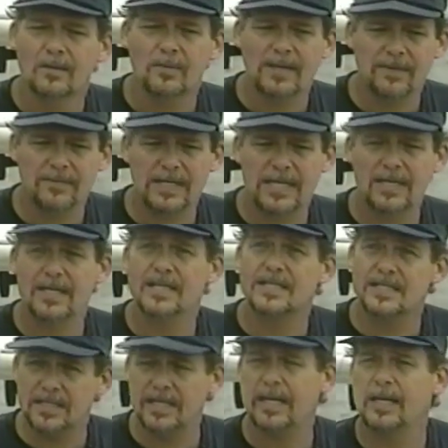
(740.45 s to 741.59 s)
We haven't had any
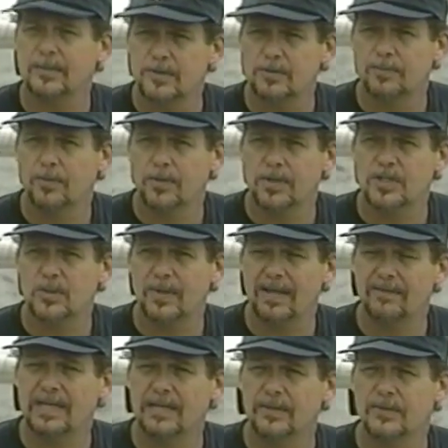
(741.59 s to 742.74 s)
sick animals reported, so we
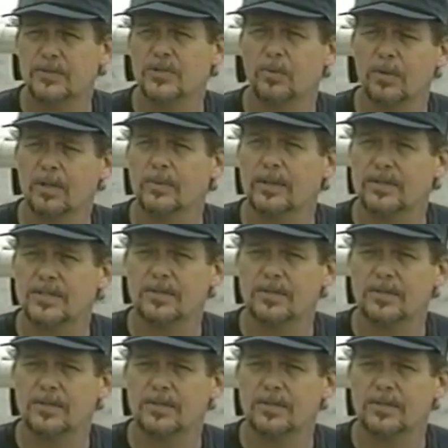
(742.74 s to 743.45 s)
haven't had those to work with.